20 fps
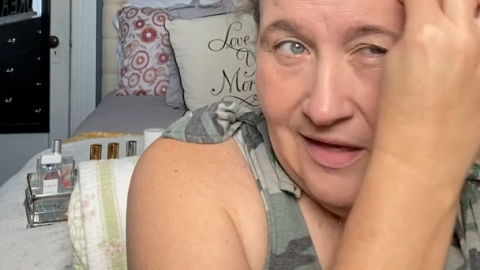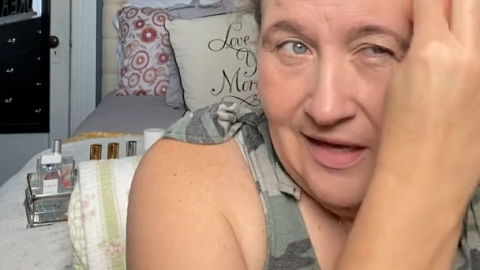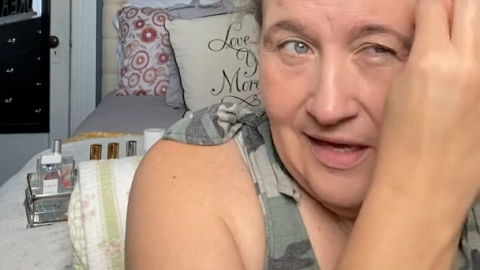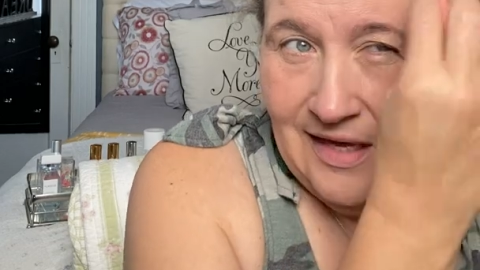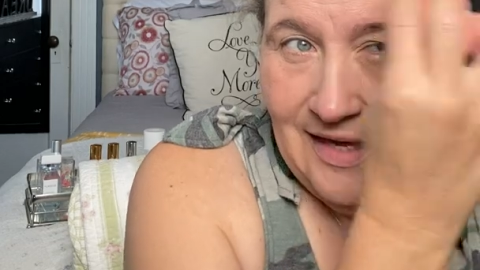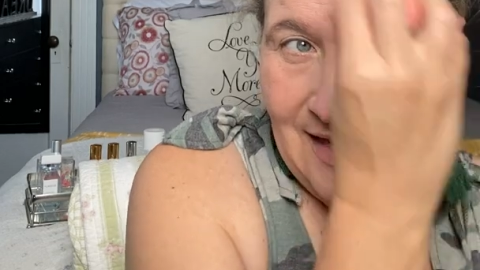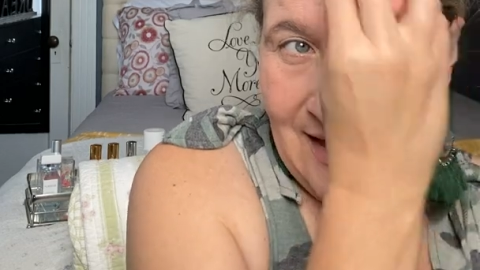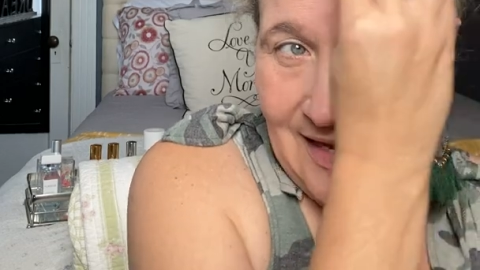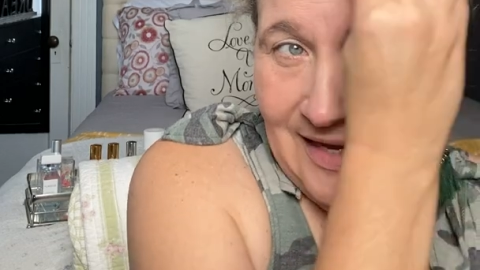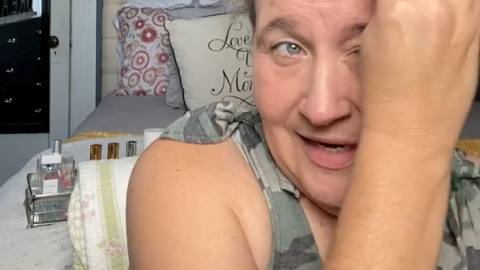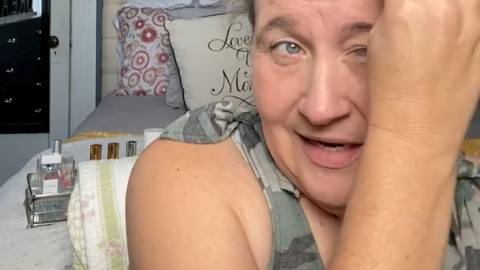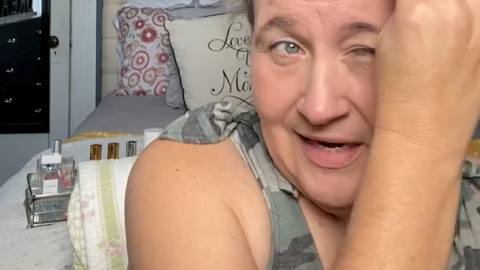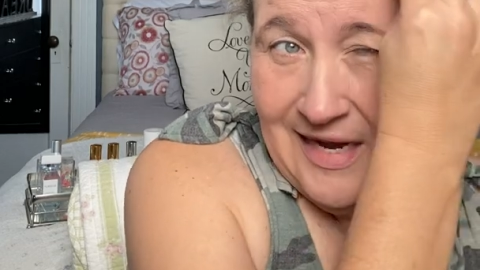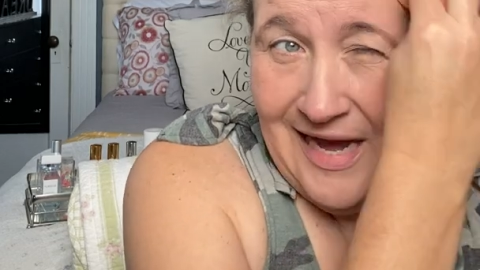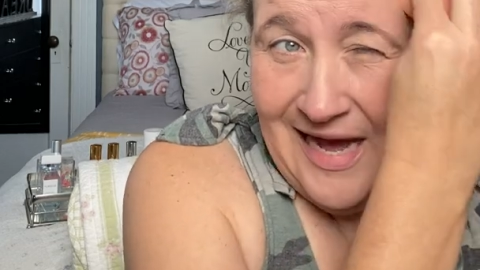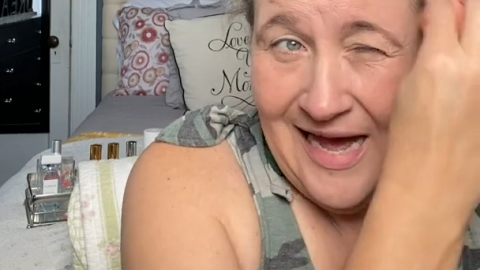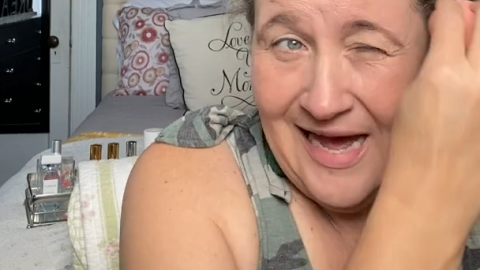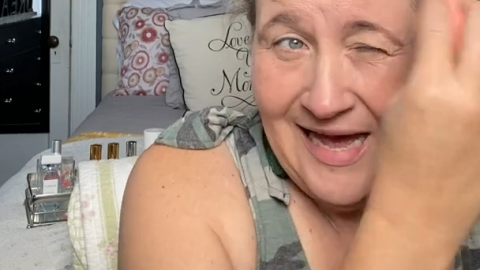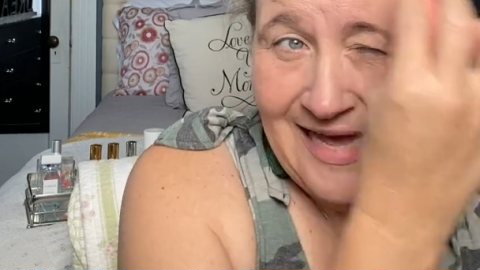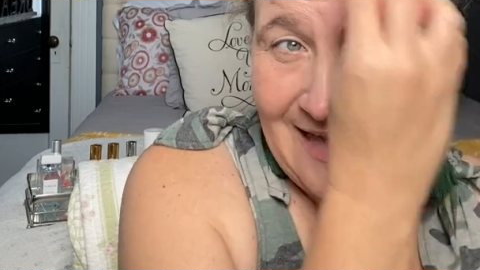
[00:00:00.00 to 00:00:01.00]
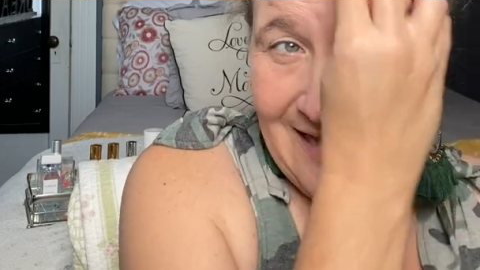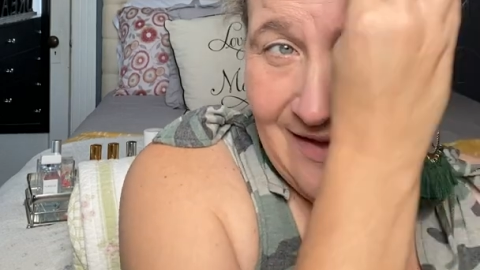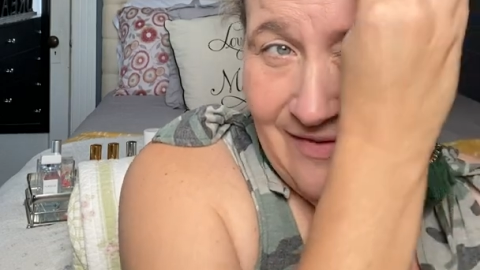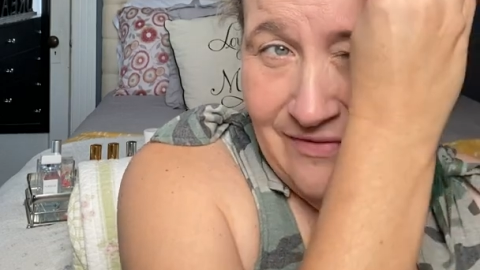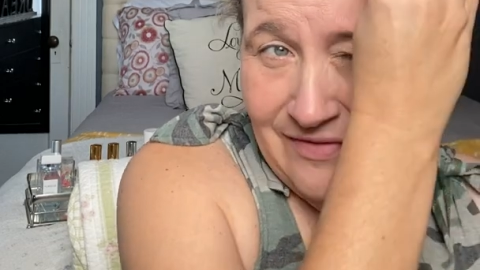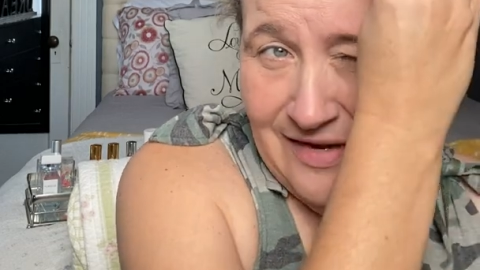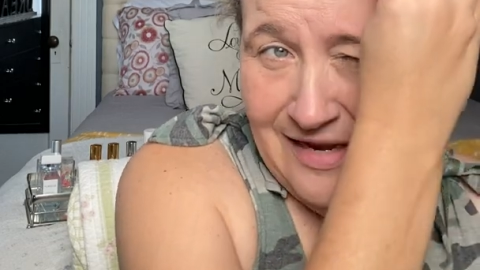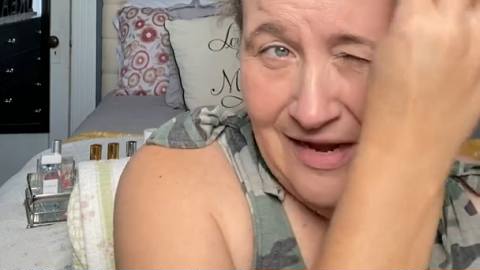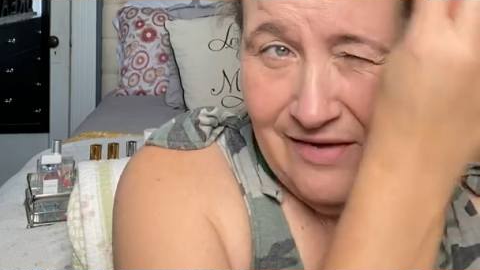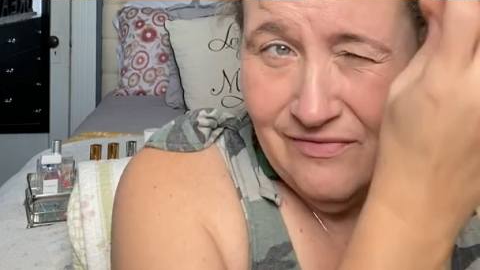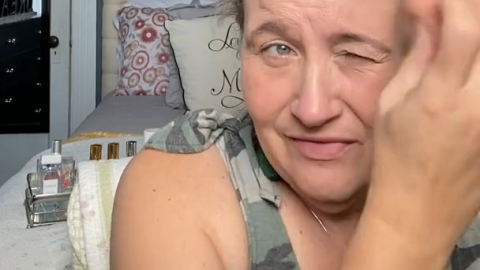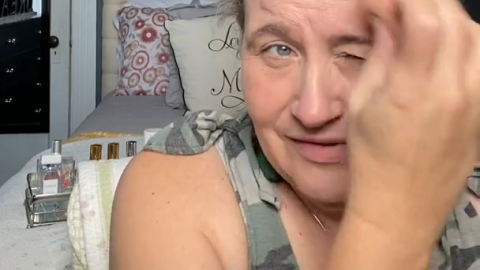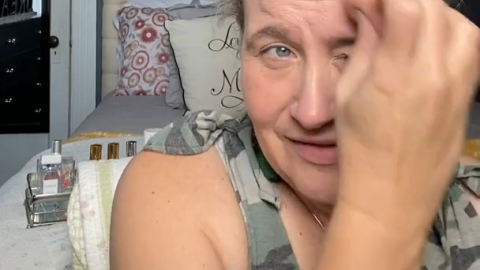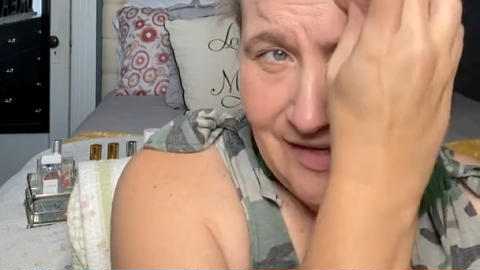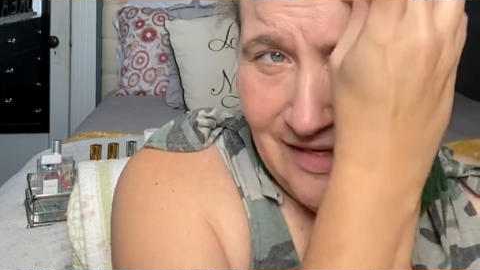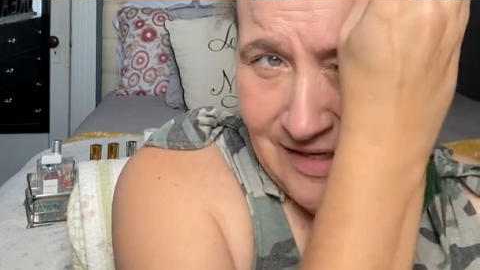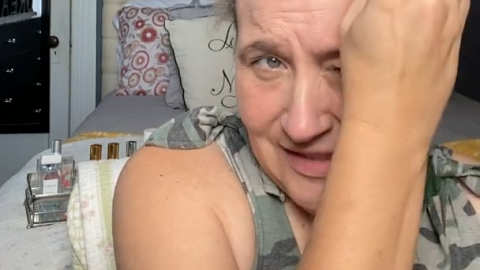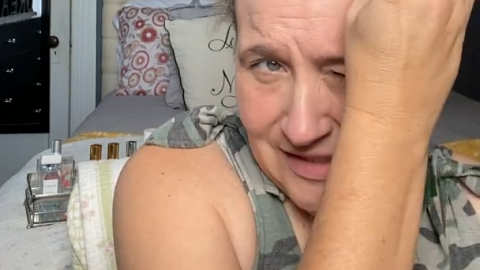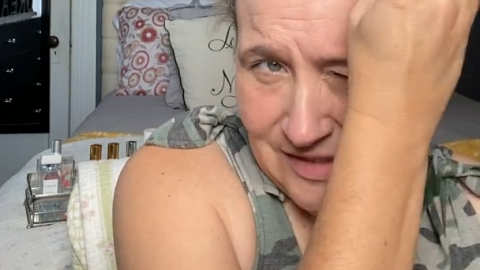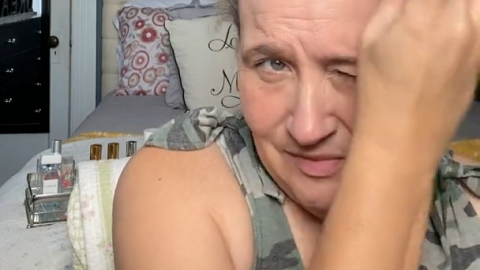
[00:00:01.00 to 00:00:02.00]
and I have never
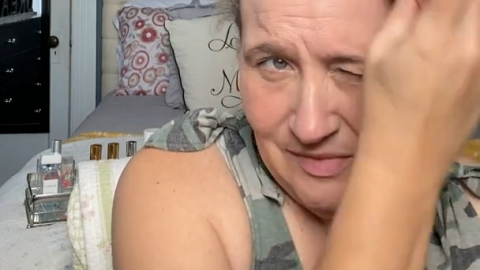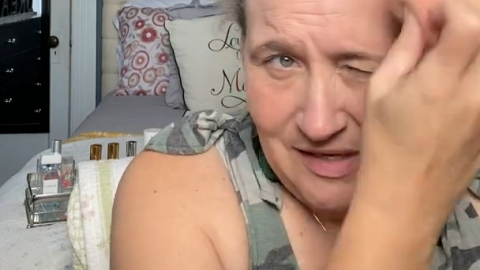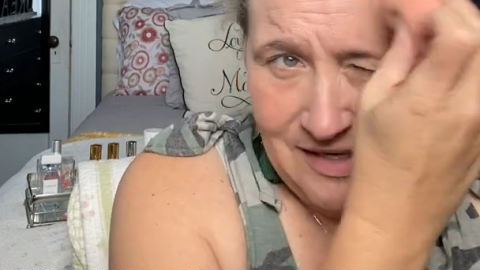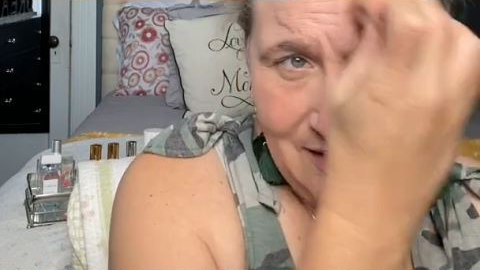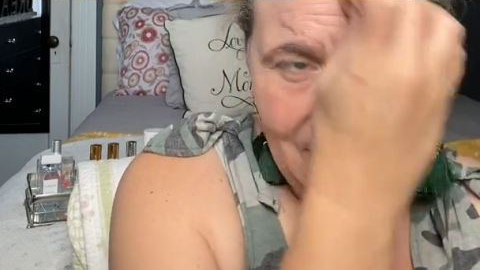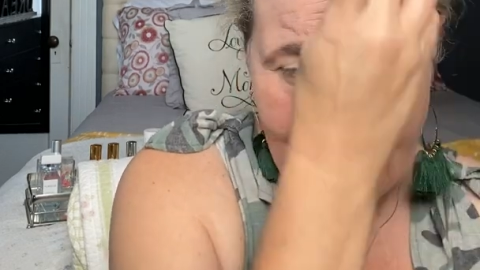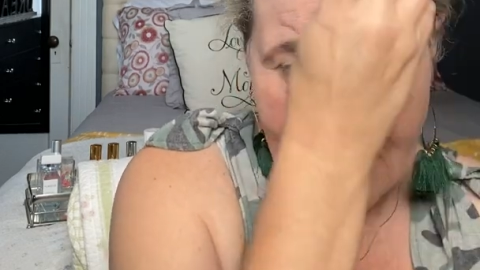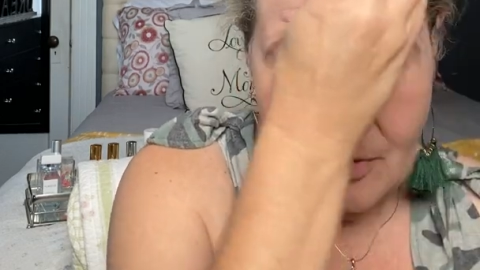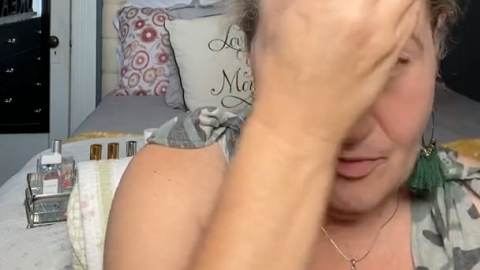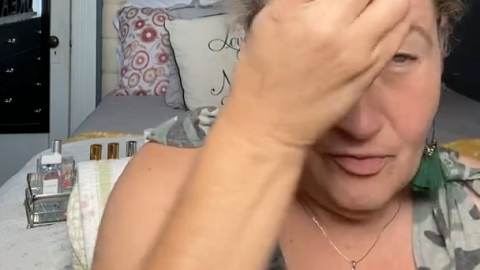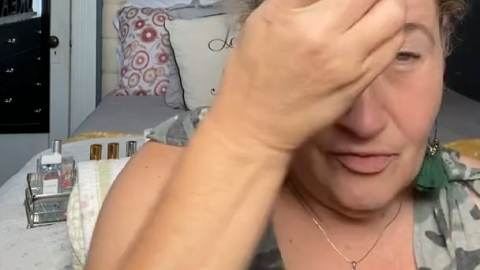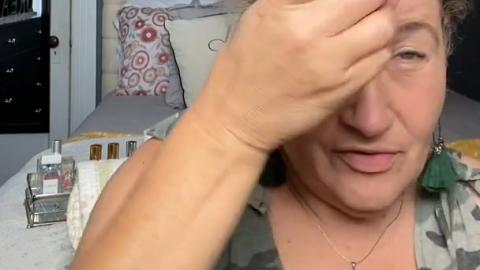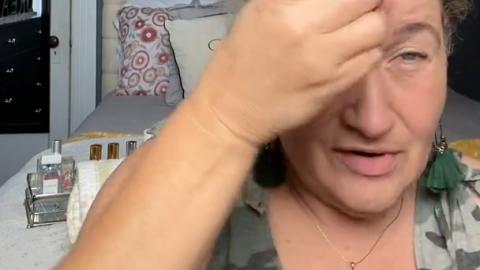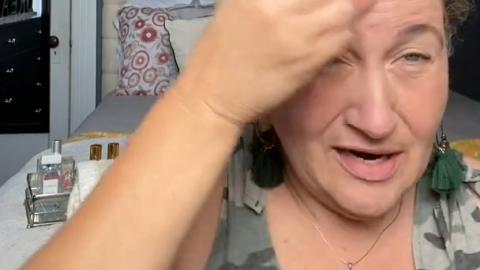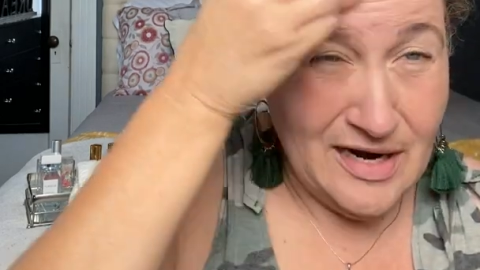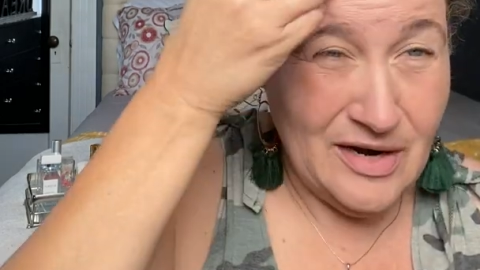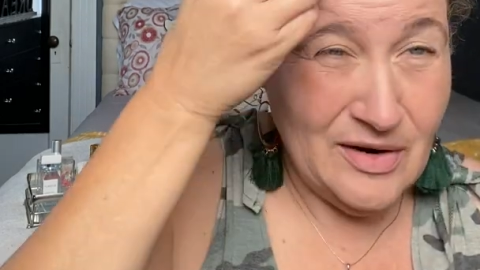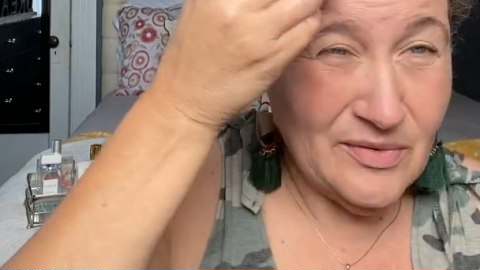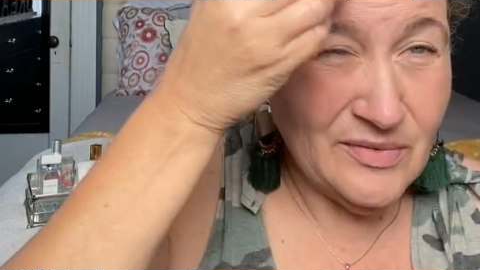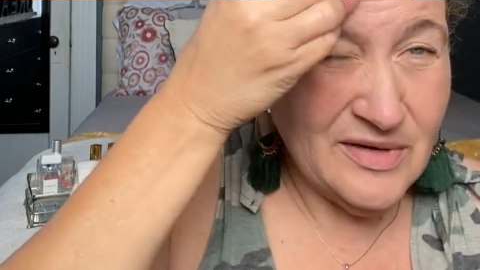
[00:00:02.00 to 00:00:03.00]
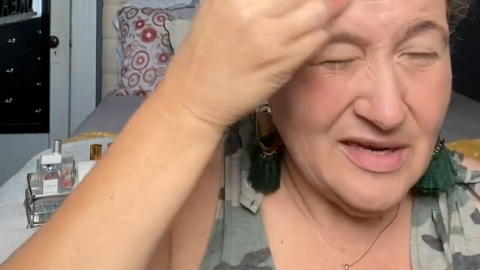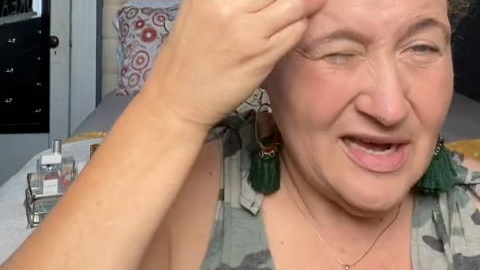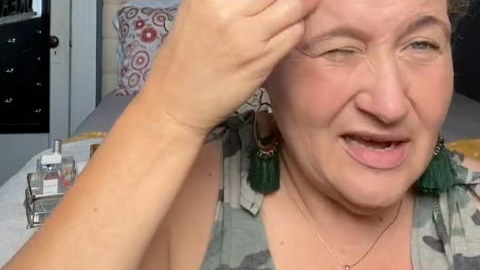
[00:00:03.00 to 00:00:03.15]
liked my hair brown.